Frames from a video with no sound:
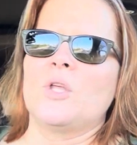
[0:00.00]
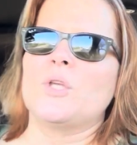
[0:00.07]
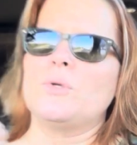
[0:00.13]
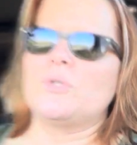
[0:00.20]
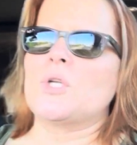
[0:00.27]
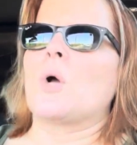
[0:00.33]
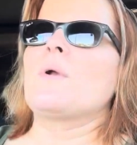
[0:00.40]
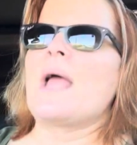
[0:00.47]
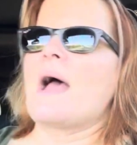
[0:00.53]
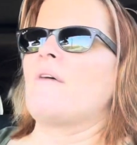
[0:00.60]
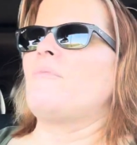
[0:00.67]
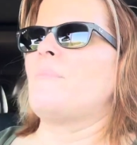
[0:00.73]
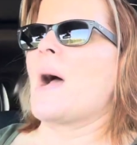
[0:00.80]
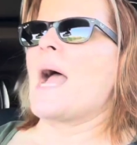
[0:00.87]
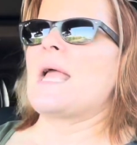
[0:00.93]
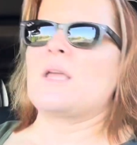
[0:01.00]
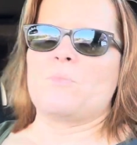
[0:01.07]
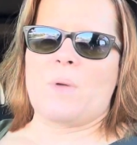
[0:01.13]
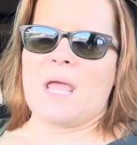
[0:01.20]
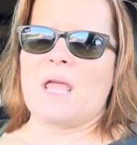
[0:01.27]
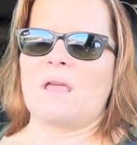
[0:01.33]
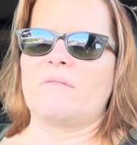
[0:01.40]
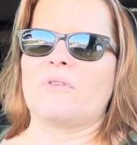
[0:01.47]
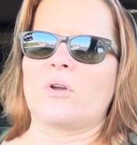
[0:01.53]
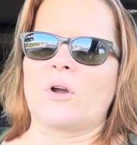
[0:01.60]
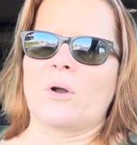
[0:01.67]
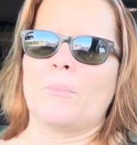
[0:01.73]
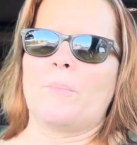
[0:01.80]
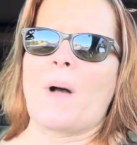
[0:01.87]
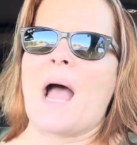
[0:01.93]
You don't have buying
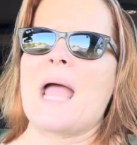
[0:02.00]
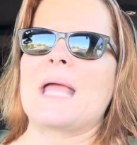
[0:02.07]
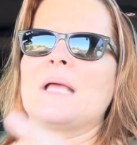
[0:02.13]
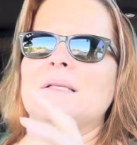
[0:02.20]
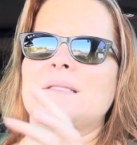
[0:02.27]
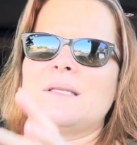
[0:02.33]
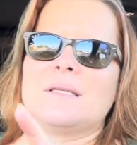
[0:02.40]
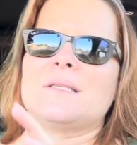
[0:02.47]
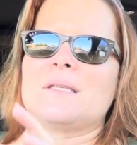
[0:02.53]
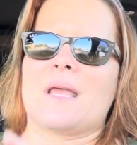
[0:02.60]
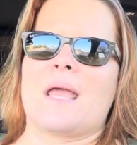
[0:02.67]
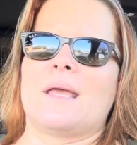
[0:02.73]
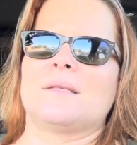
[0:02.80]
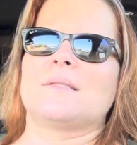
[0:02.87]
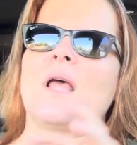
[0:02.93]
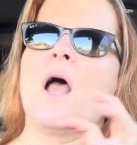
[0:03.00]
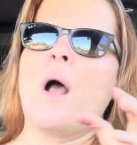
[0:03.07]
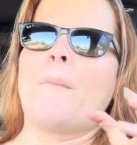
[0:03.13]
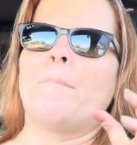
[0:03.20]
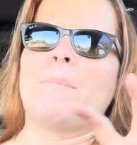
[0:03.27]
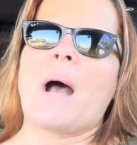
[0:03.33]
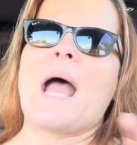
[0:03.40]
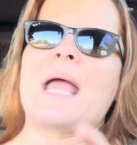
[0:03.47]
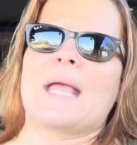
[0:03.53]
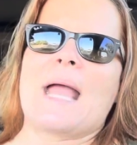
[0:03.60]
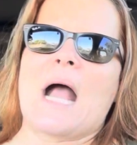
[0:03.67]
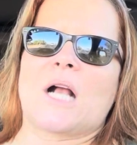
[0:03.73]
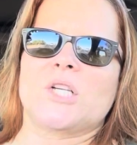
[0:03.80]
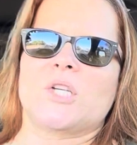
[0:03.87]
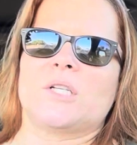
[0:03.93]
behavior, buying CTAs, buying
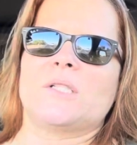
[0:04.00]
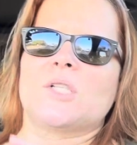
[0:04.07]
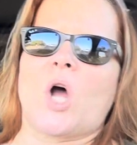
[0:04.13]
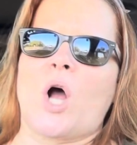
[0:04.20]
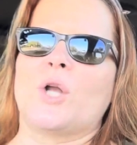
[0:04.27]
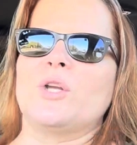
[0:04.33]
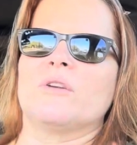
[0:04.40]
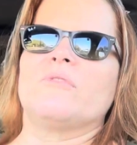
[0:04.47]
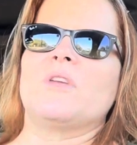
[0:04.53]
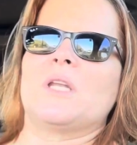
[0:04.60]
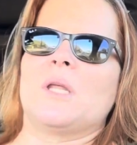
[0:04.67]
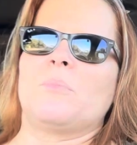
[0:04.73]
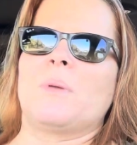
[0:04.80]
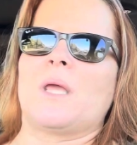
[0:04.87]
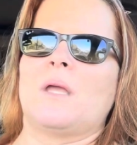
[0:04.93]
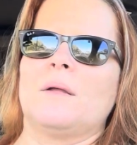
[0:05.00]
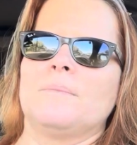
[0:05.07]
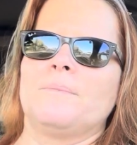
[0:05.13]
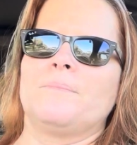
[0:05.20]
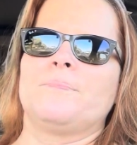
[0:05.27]
actions on your VDP.